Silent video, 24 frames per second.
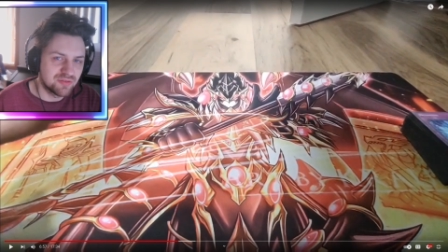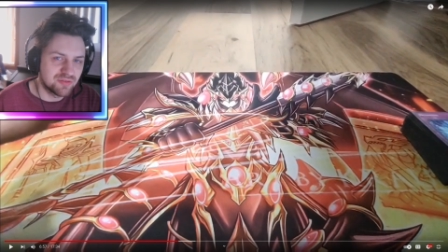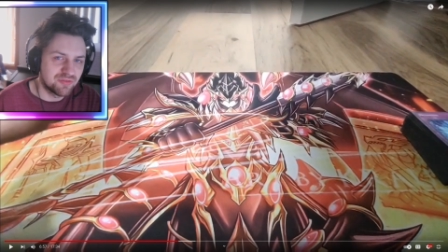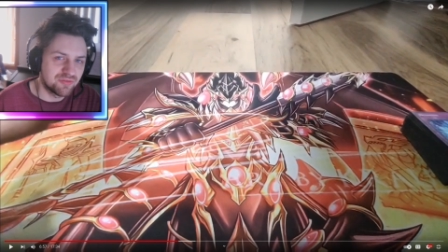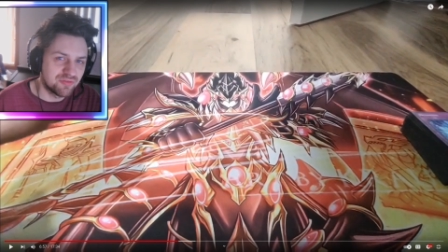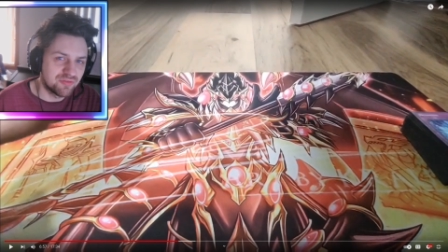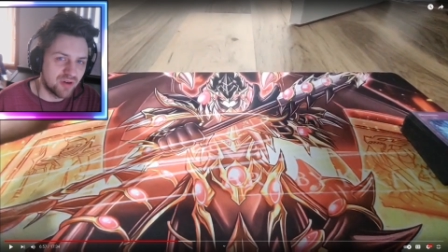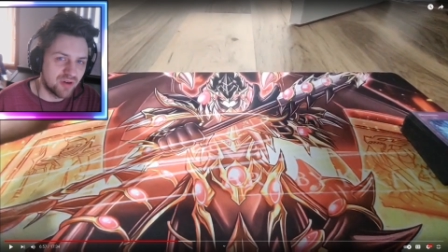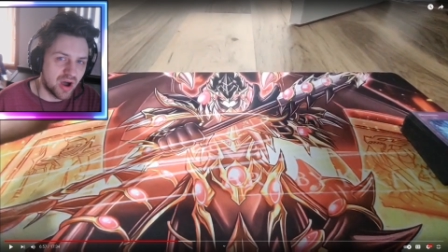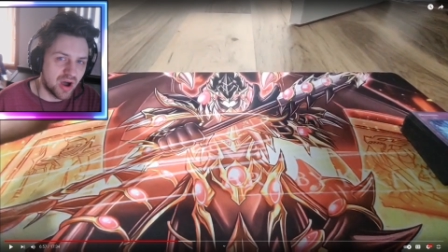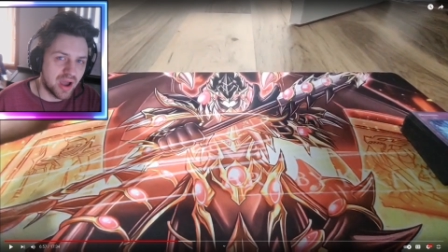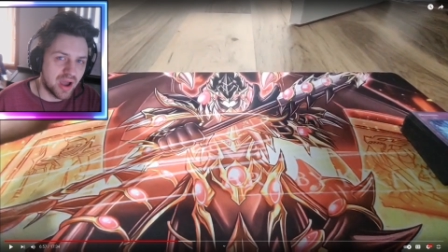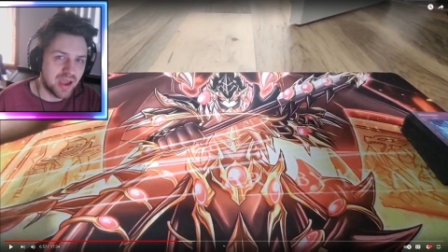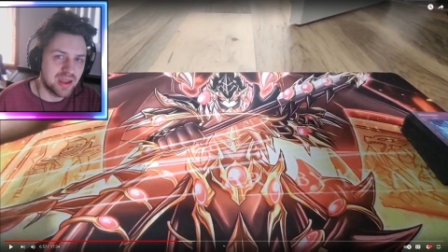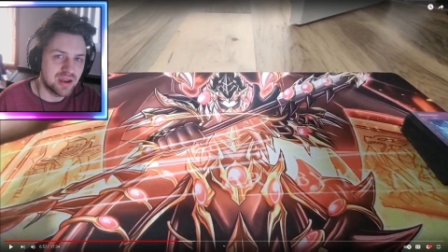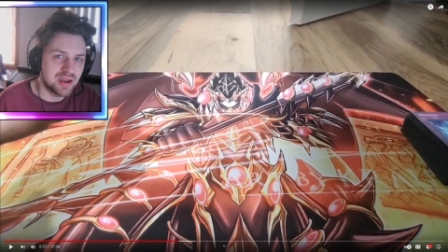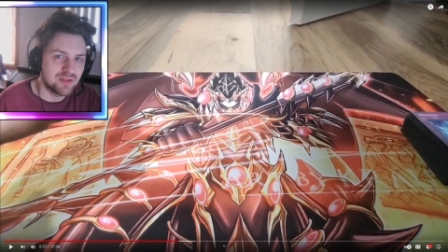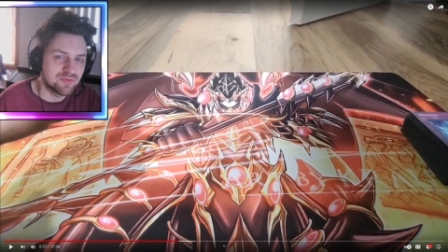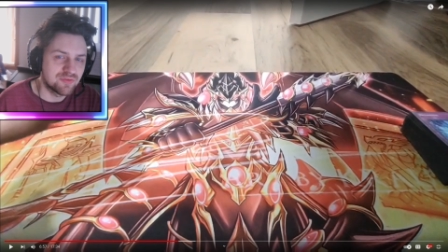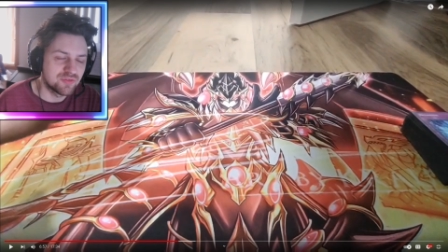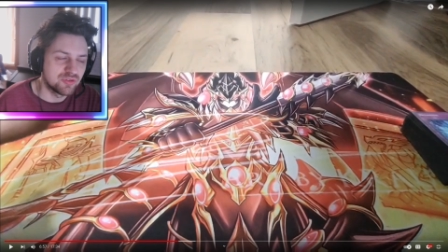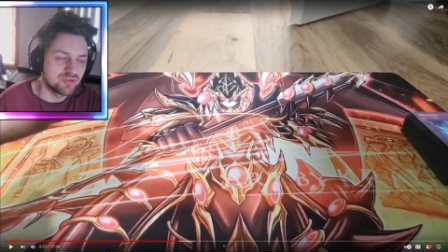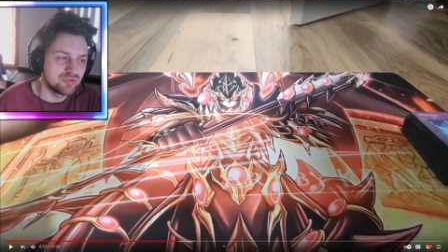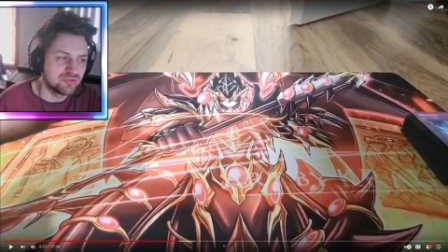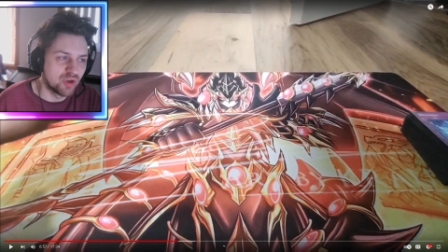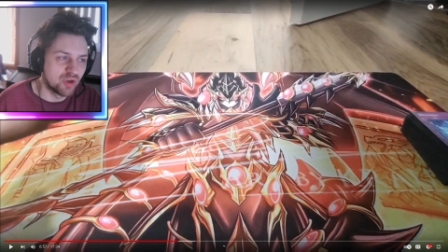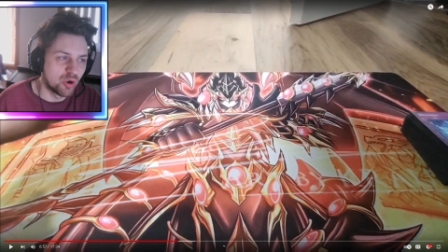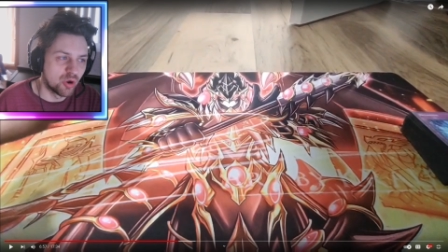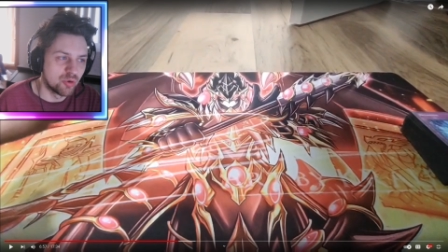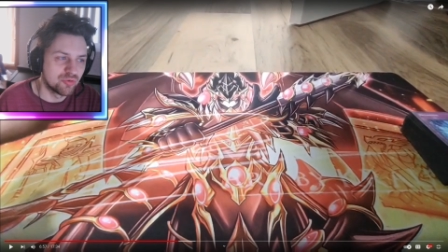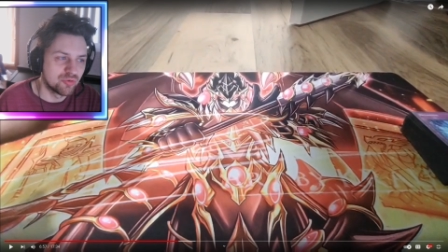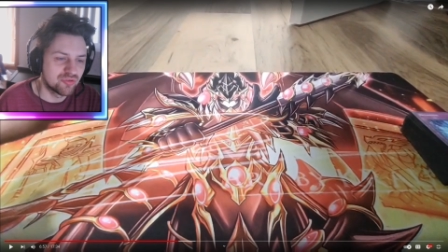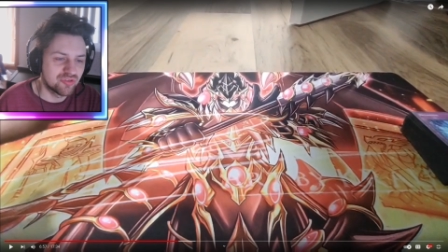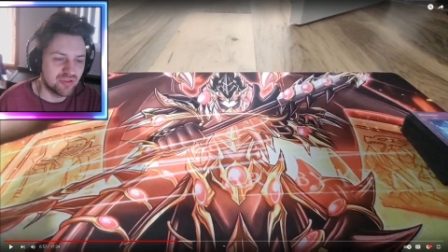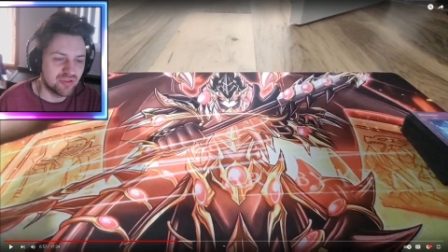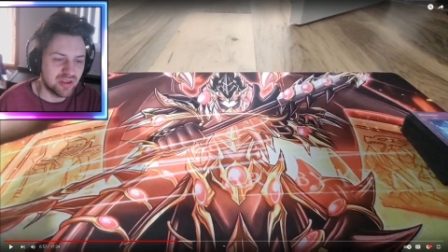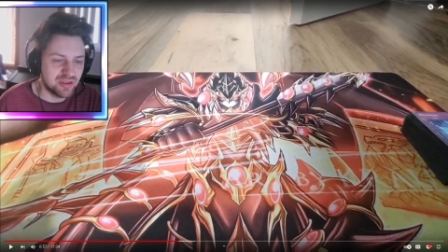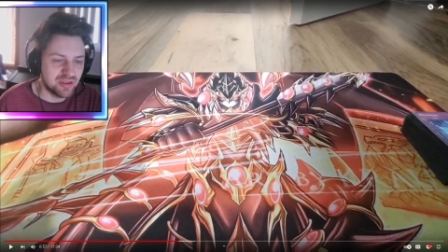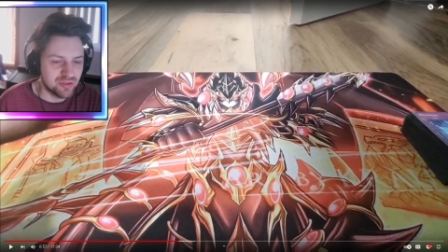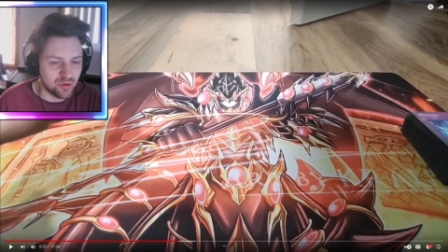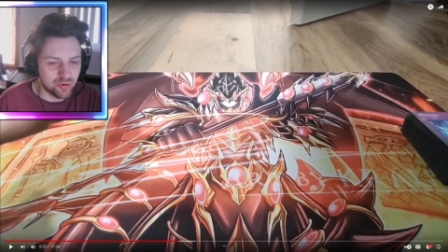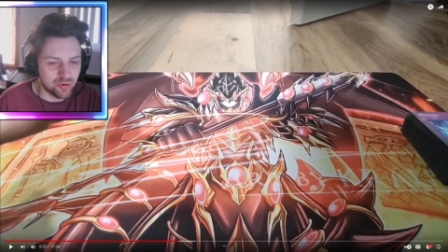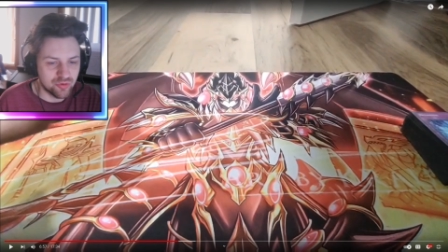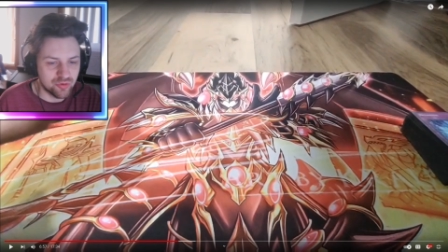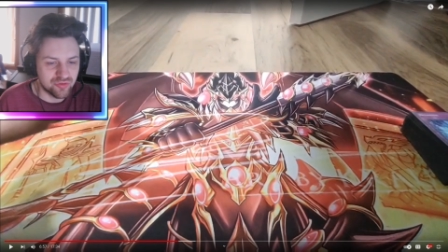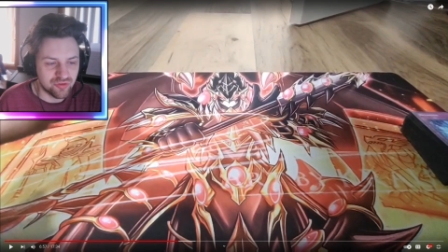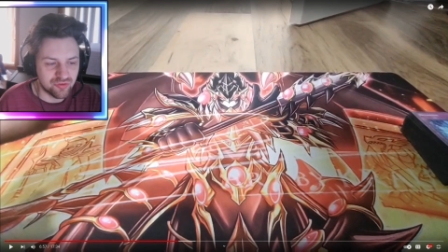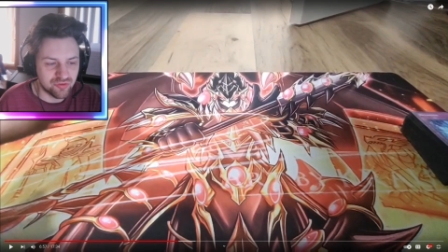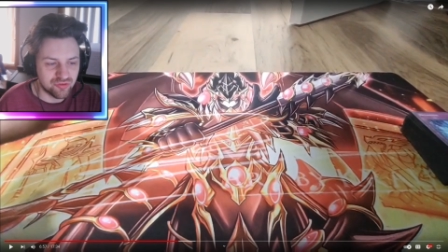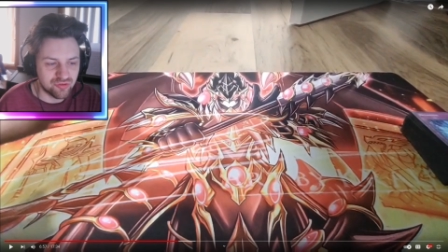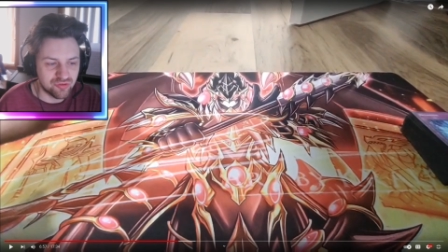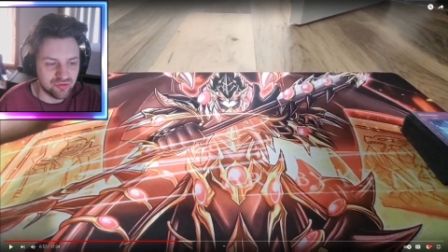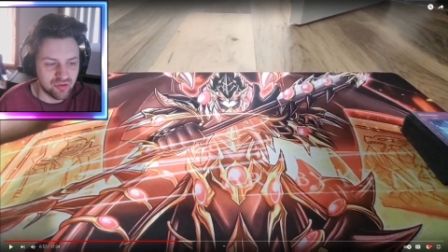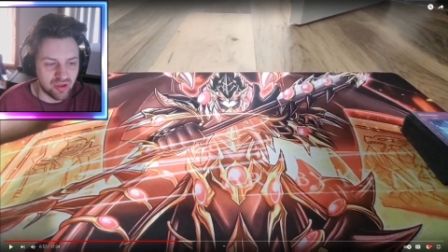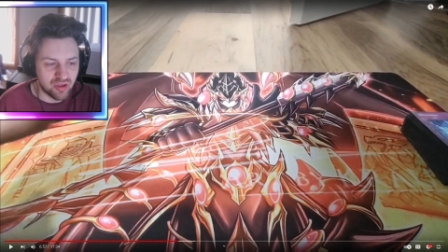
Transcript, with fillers: fine if you don't see those as,